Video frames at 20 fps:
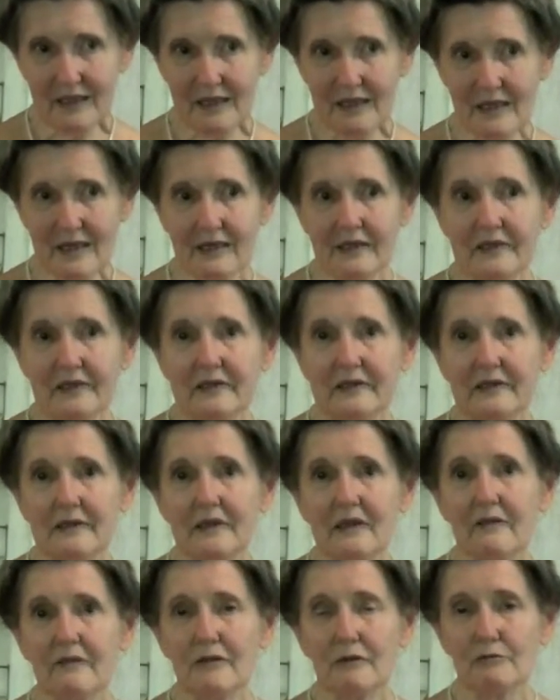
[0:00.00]
in
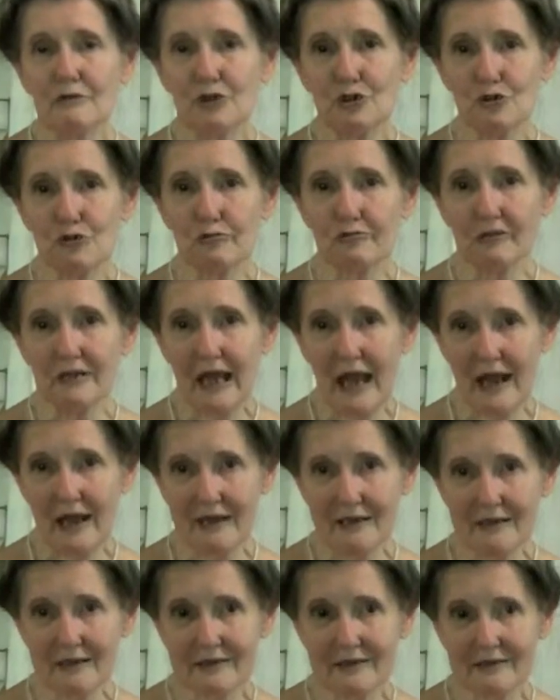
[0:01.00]
the
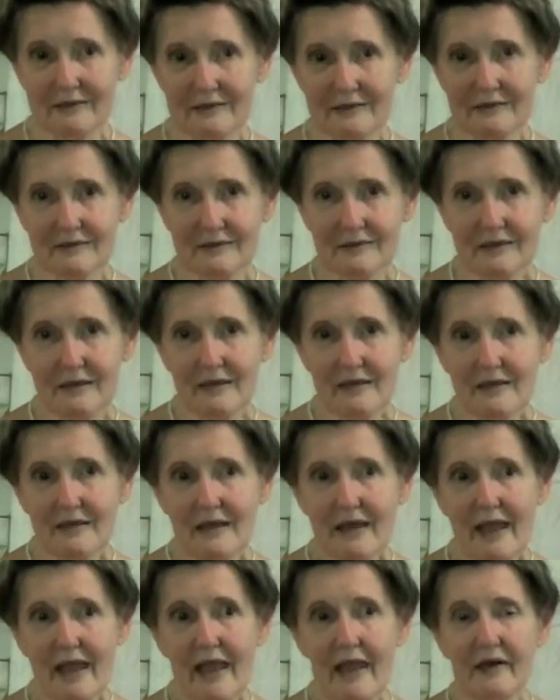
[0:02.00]
Rejuvelac,
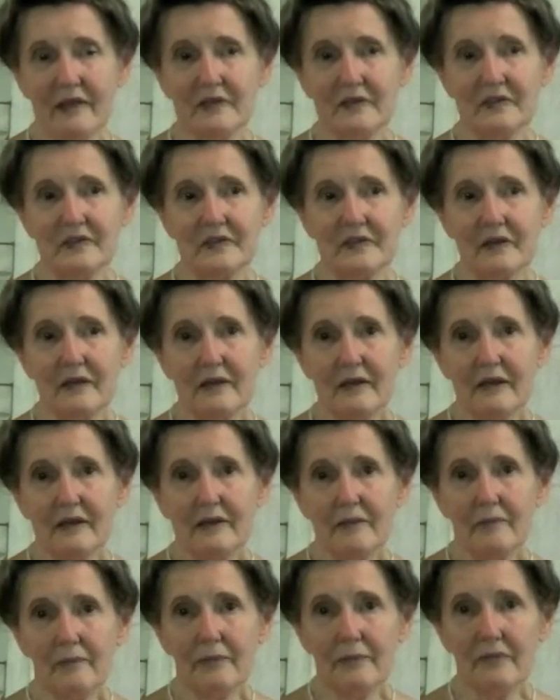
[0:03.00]
and
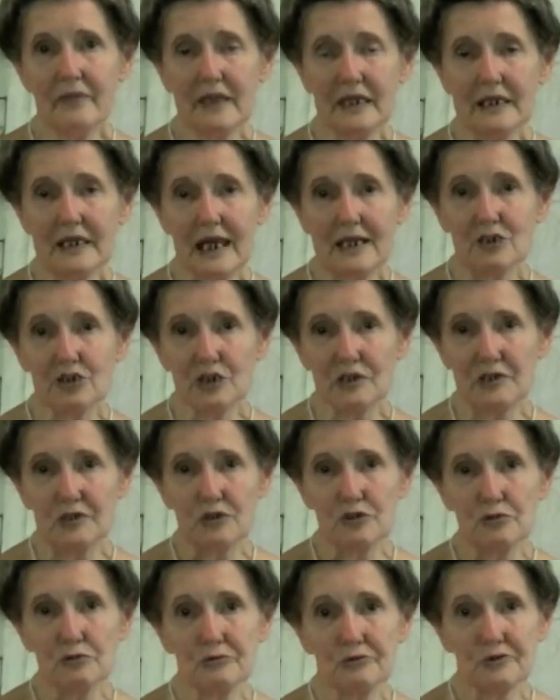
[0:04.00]
then I
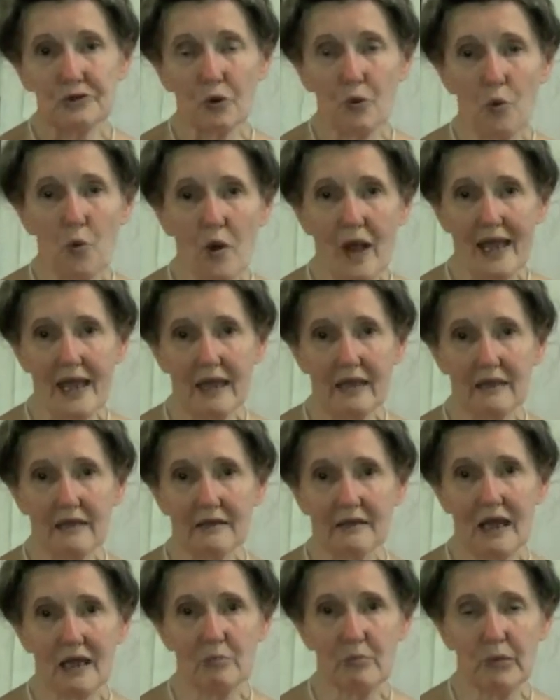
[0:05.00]
just used the whey.
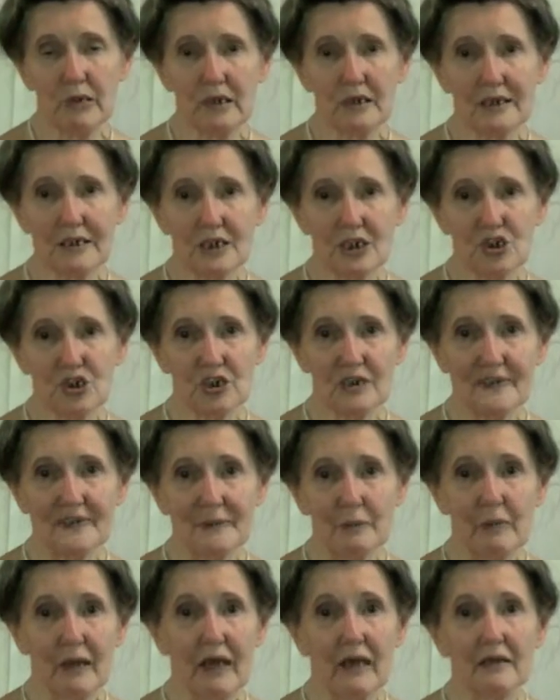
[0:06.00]
I put it in a
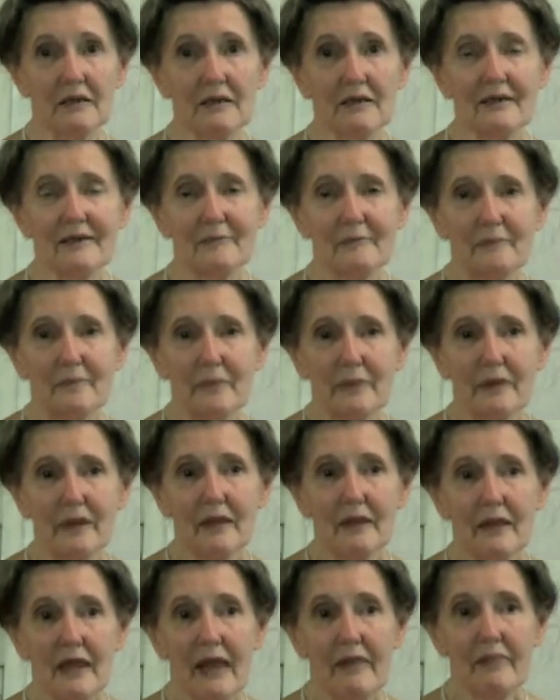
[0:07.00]
cheese bag,
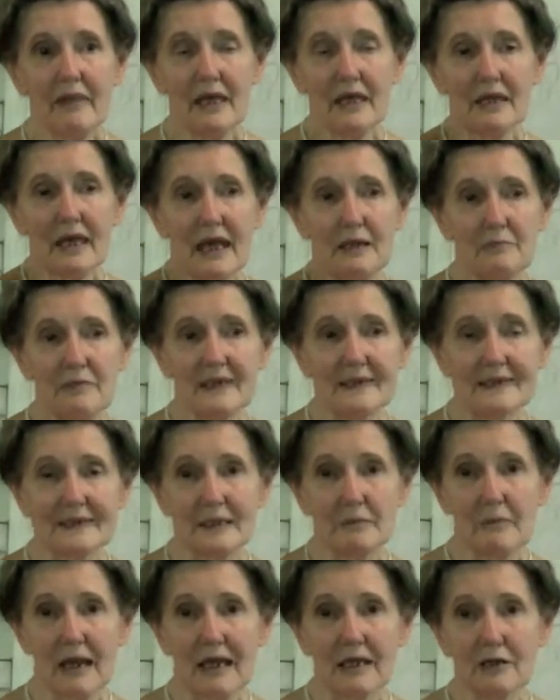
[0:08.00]
and then I mixed
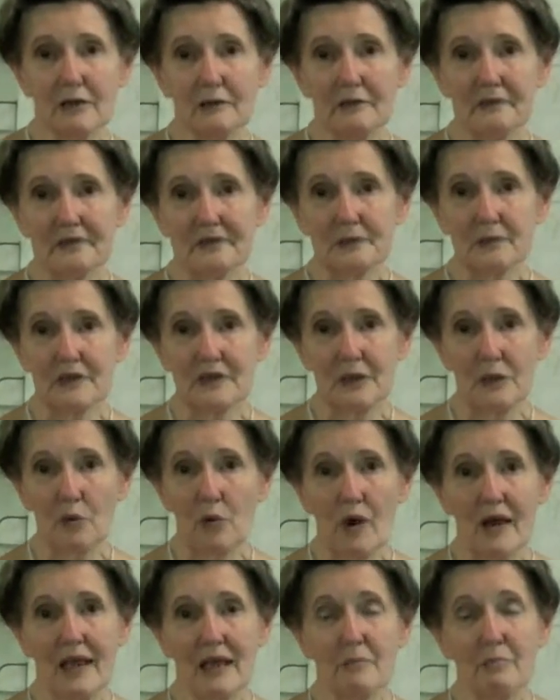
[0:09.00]
the mangoes with the
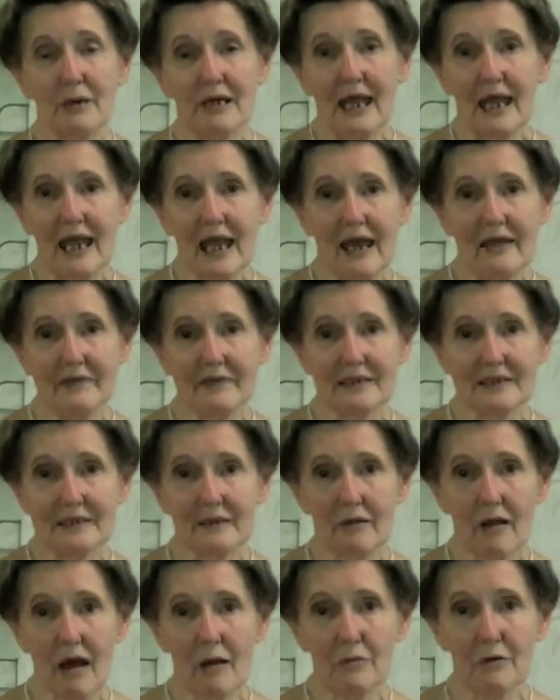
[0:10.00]
whey. But I had this
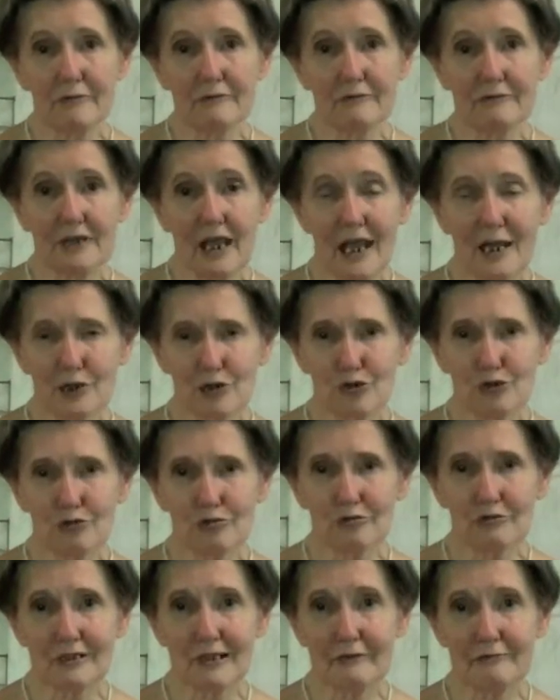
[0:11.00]
glob of
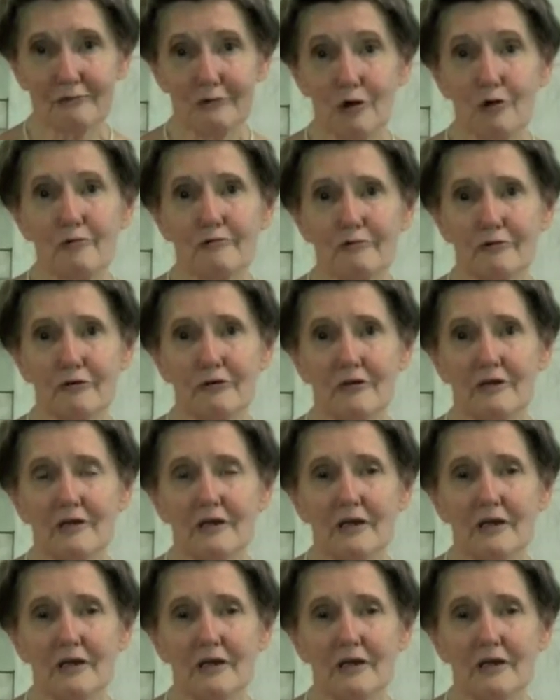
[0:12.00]
cashews left over,